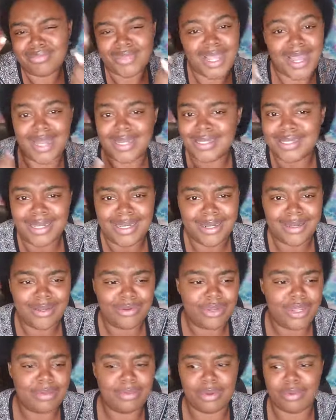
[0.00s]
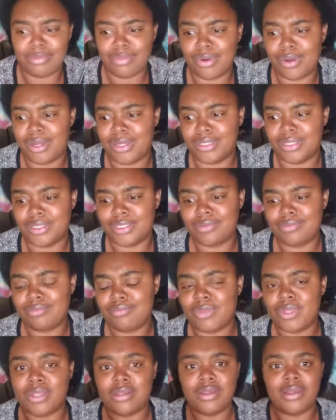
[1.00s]
I just needed a new Denman brush.
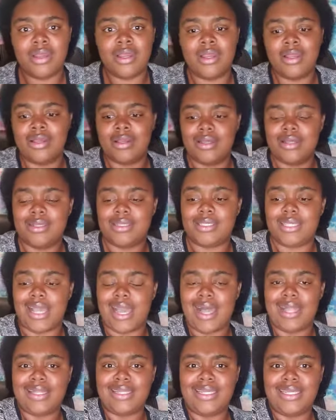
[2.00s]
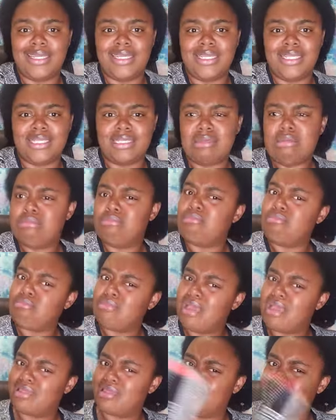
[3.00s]
Sally's,
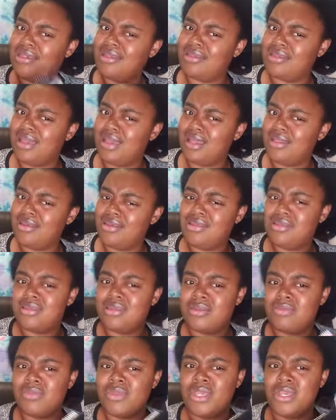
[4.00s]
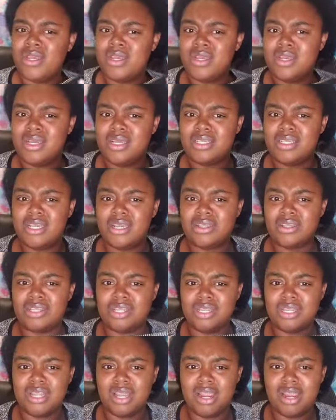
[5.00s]
I think Sally's sells a
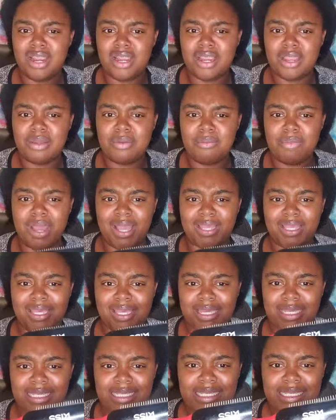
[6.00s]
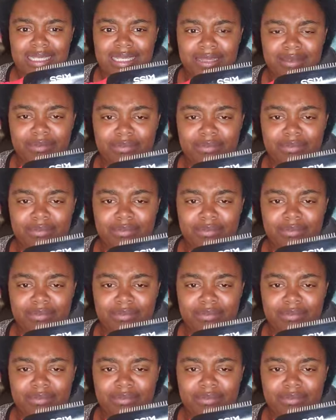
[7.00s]
generic by Kiss.